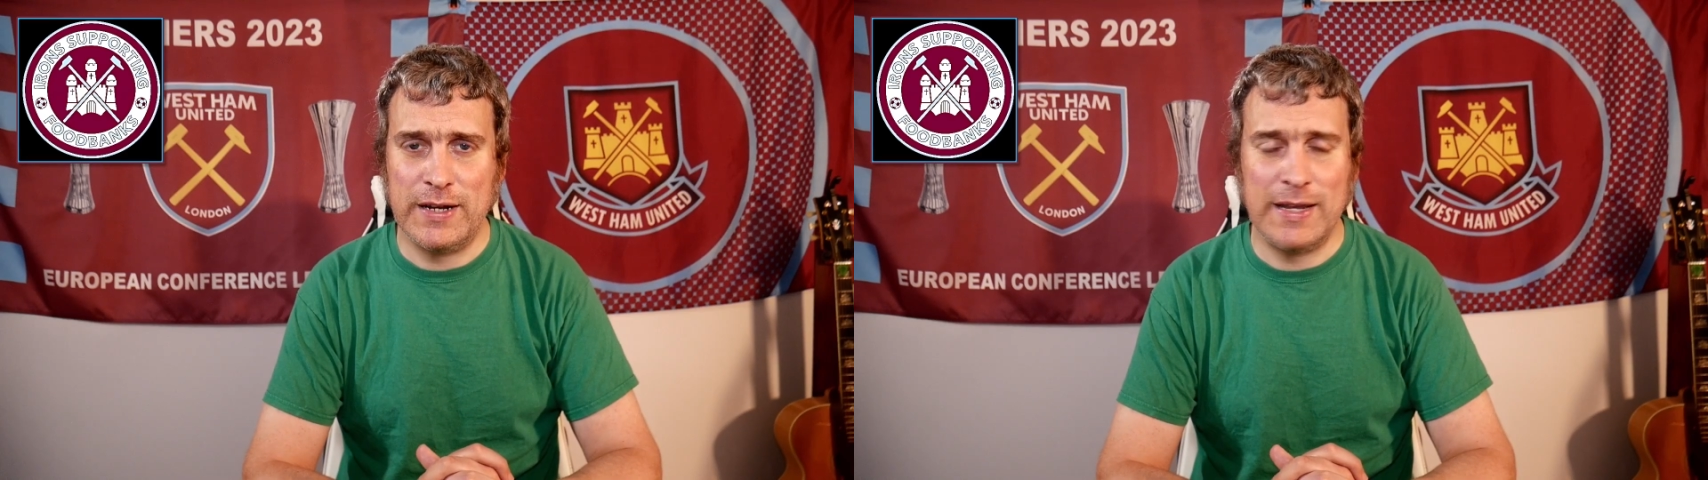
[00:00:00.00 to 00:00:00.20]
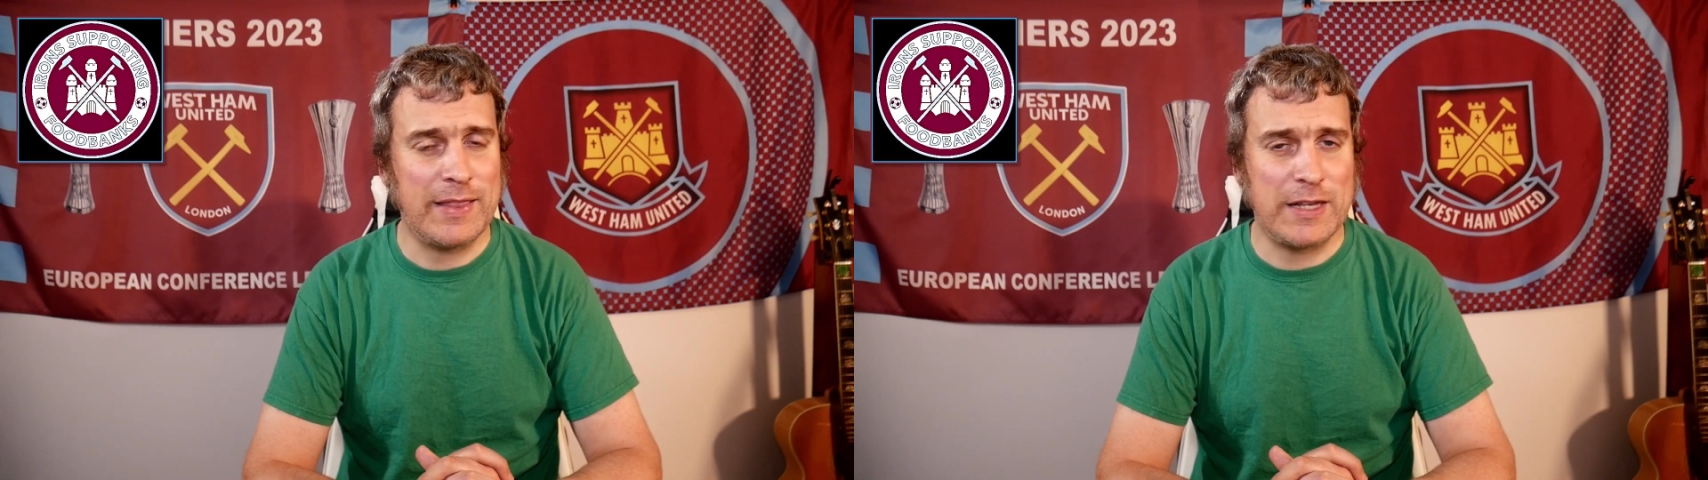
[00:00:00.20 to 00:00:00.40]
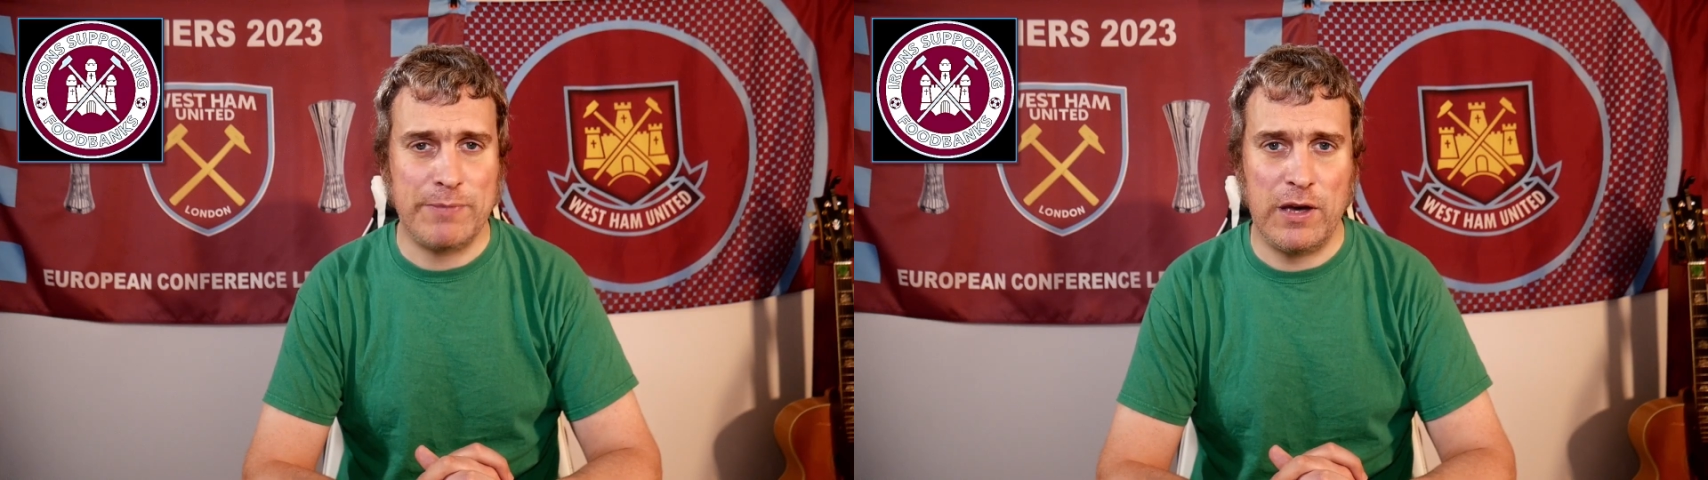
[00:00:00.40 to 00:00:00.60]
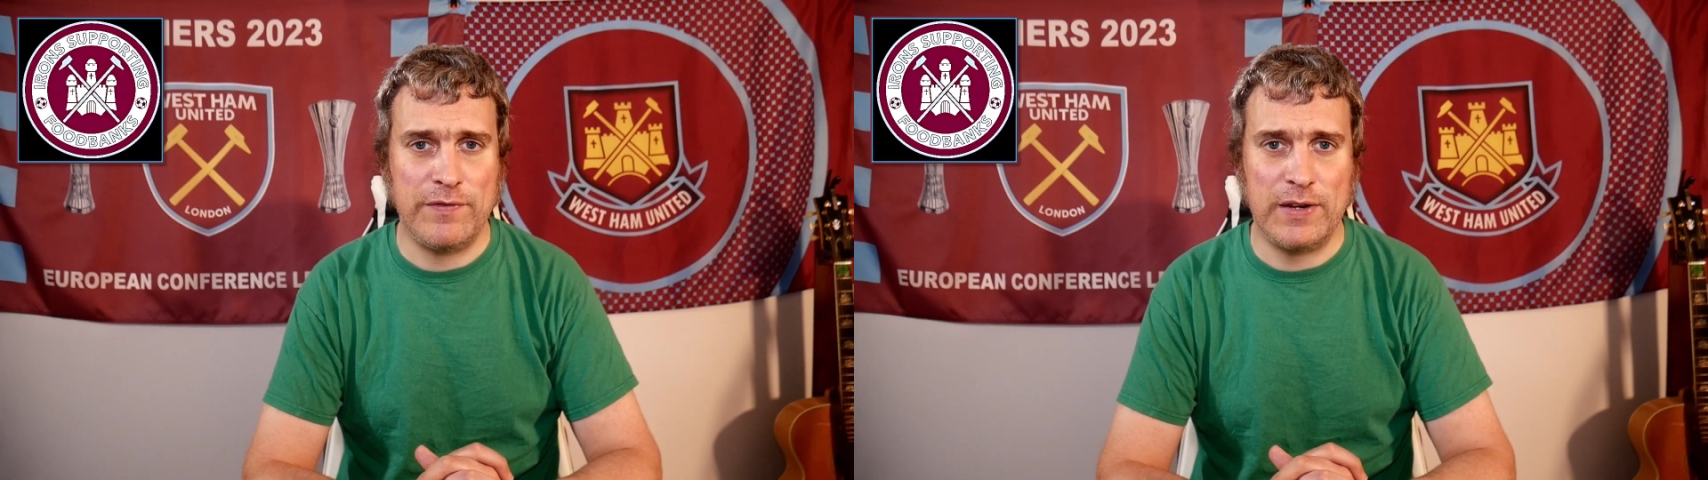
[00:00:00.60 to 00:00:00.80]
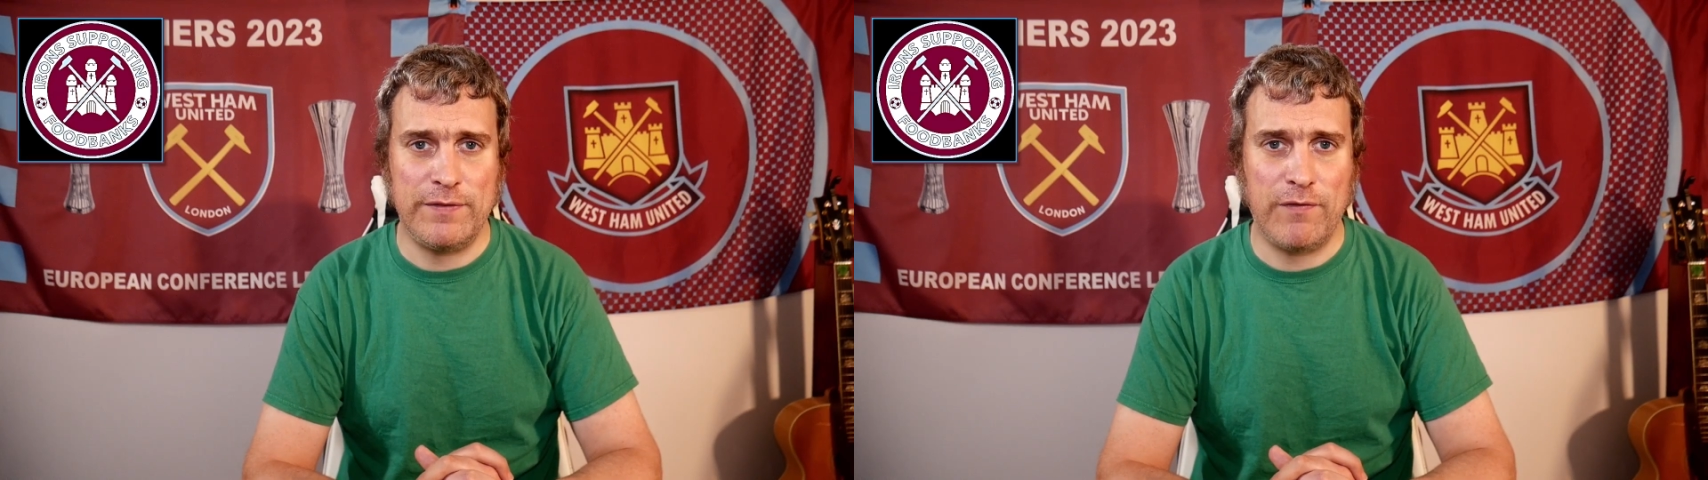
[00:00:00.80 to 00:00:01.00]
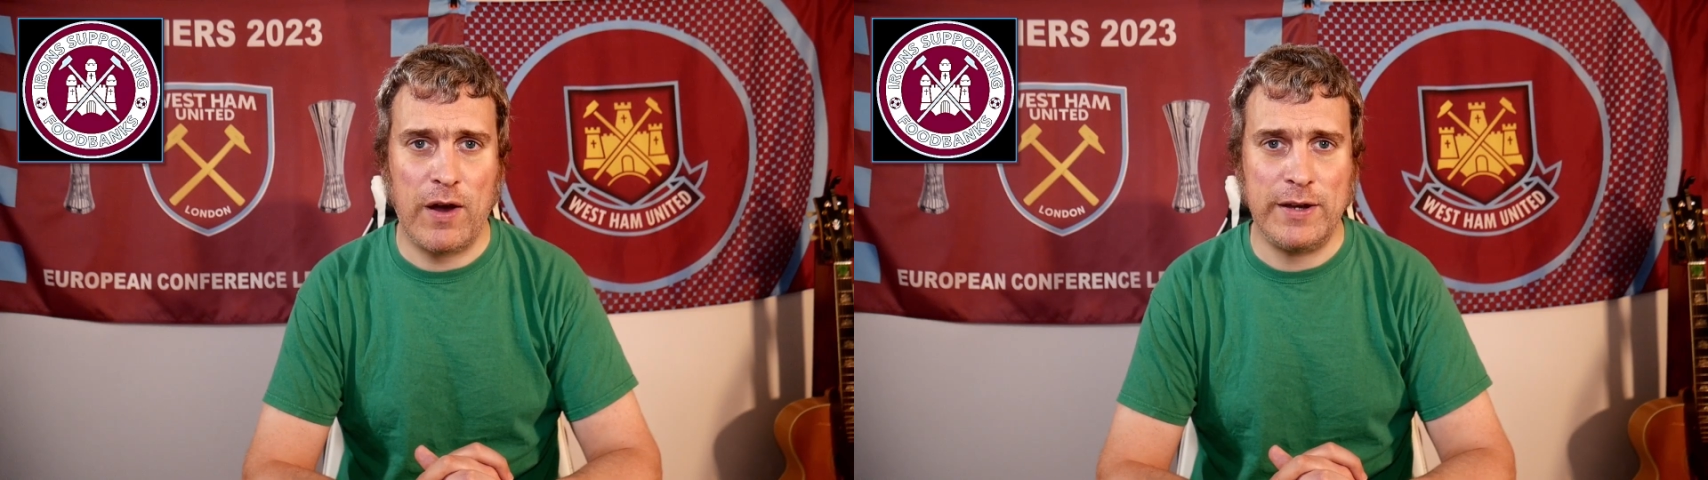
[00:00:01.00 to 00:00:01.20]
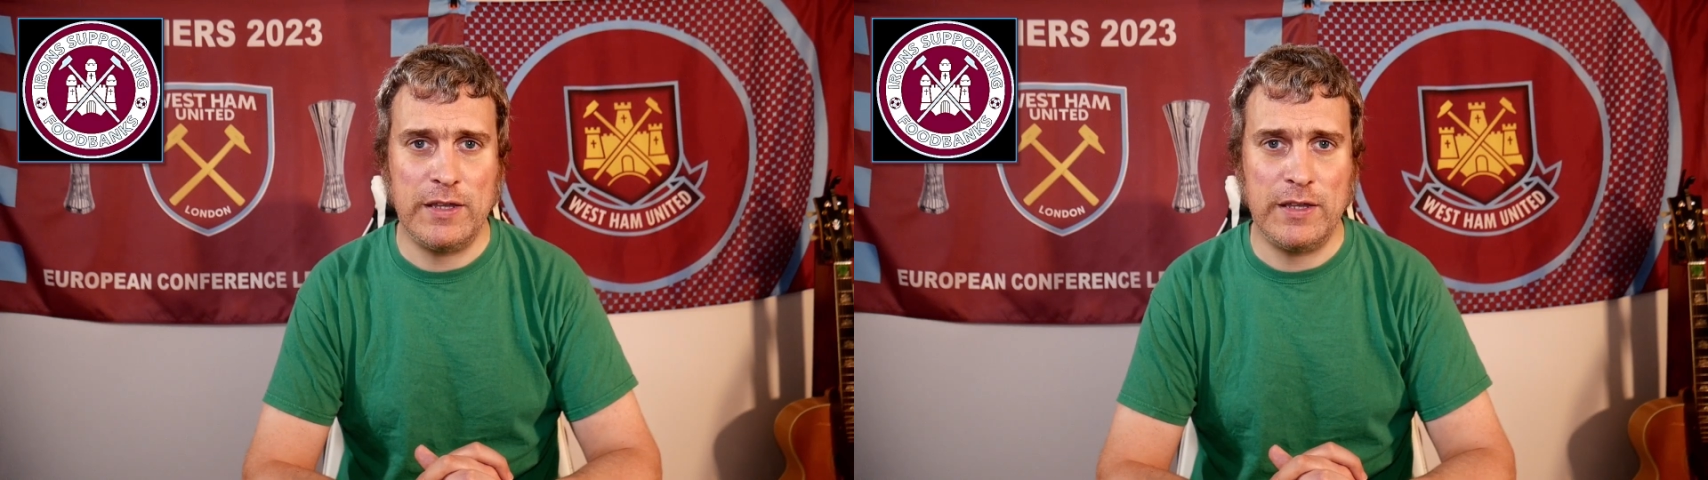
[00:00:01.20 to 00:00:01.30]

link, that's perfectly fine.